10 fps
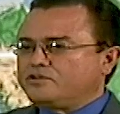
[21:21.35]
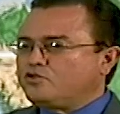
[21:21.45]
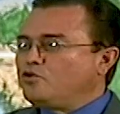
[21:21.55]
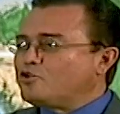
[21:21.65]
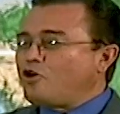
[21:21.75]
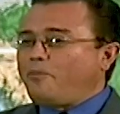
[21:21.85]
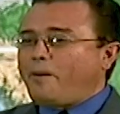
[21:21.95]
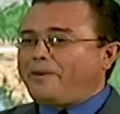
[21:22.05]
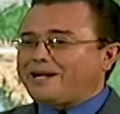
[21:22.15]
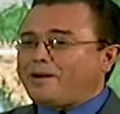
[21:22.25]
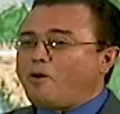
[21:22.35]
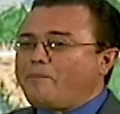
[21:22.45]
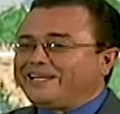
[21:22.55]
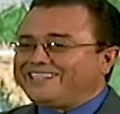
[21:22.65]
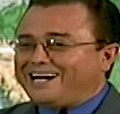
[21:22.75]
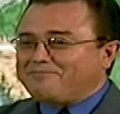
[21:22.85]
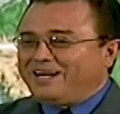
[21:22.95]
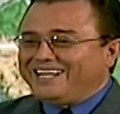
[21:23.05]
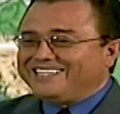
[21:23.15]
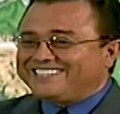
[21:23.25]
their clothes so I can
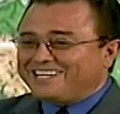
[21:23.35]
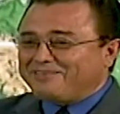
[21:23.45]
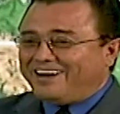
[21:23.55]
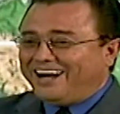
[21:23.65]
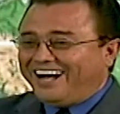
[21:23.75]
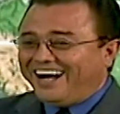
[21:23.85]
vomit on them?